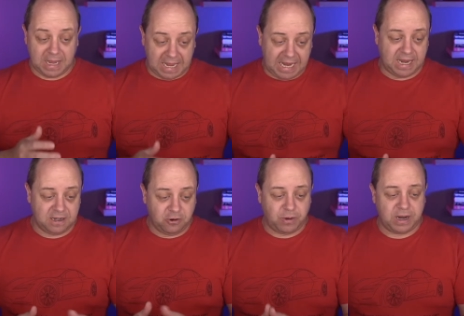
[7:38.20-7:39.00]

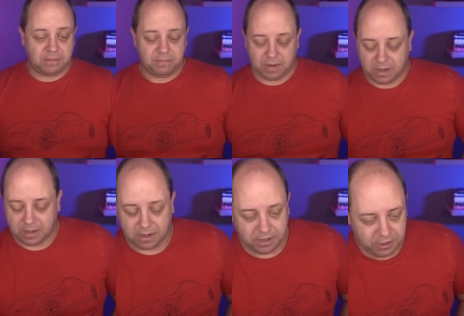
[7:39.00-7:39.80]
Again, Graham,
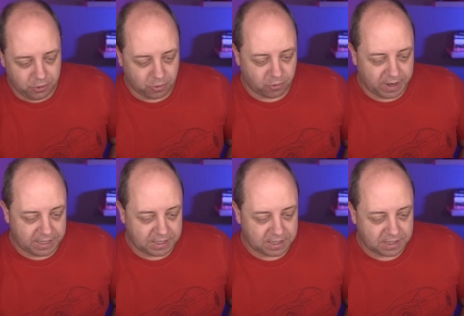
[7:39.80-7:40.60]
uh, you are
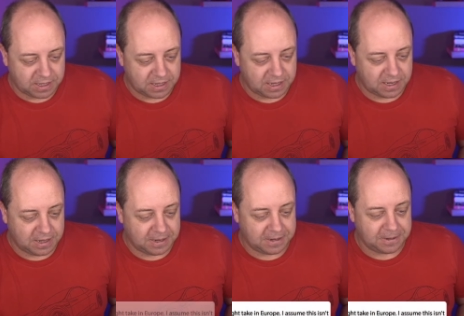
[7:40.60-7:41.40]
right.
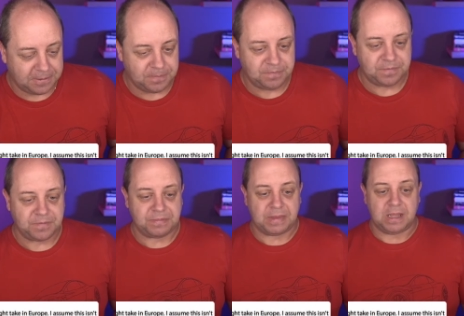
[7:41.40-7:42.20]
Um,
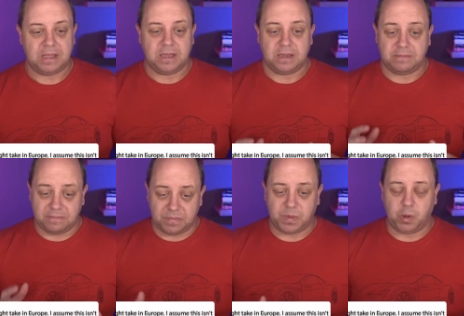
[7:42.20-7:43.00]

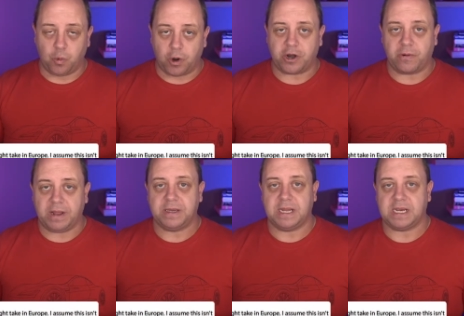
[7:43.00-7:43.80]
the
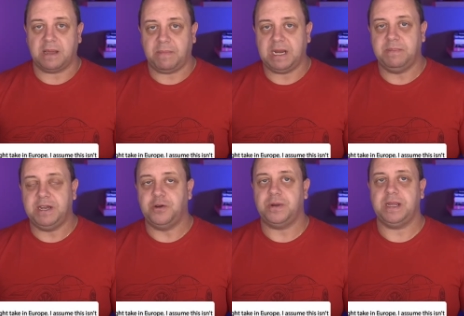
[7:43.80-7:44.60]
workaround Tesla might be
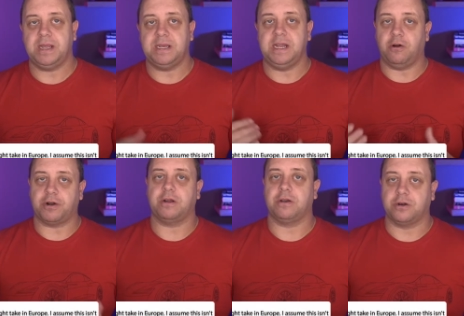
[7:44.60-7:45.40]
doing is the
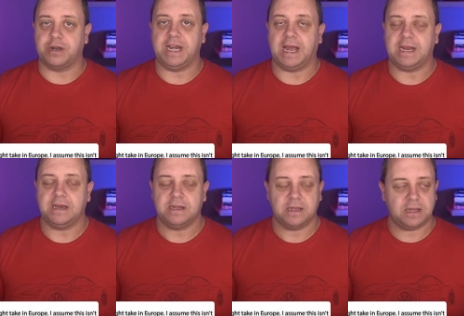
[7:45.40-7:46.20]
Article
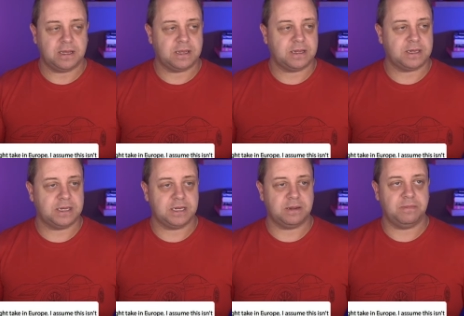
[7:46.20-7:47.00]
39 uh,
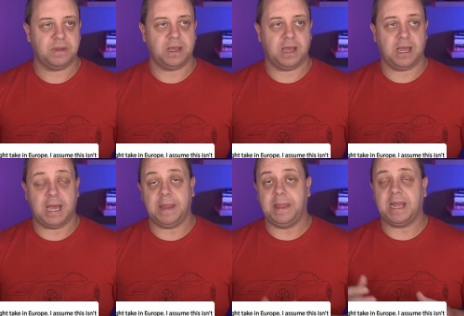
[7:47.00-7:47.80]
system, uh,
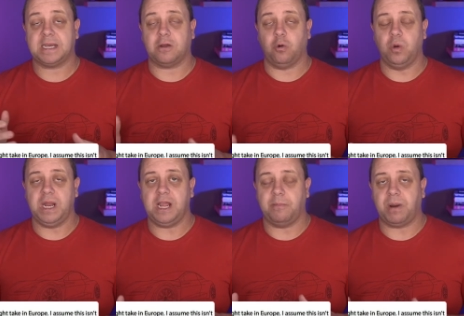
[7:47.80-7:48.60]
and that
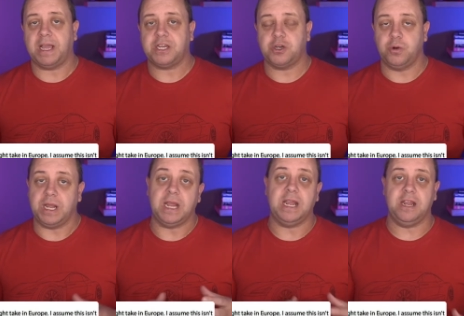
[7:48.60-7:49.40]
only applies to
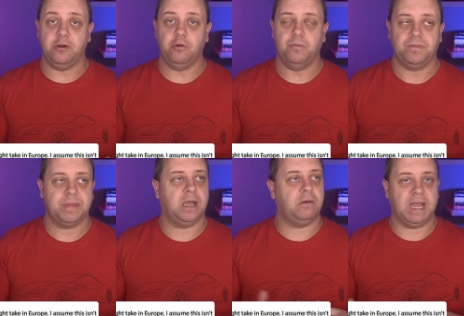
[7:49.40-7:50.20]
the EU.
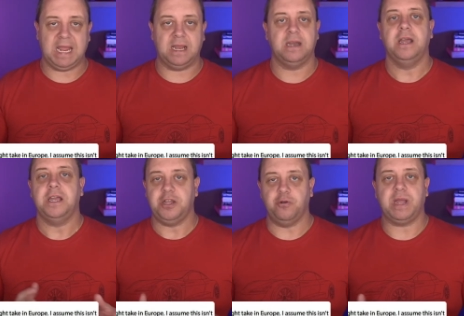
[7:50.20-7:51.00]
Now, again,
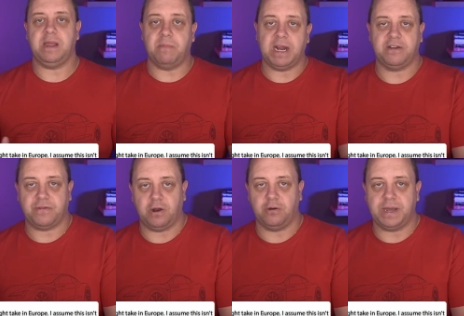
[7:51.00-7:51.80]
UK might
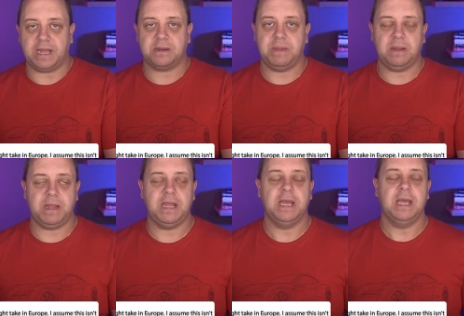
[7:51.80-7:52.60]
follow that
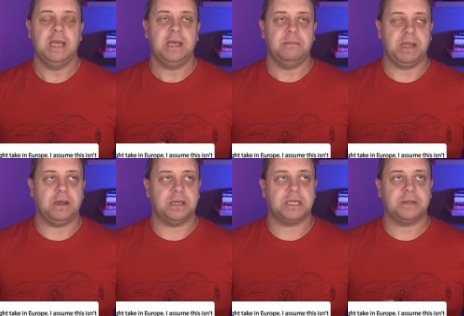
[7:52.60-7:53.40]
maybe,
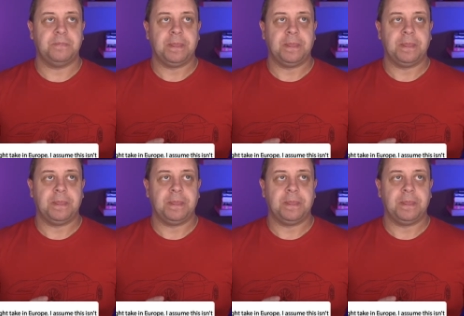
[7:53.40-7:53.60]
because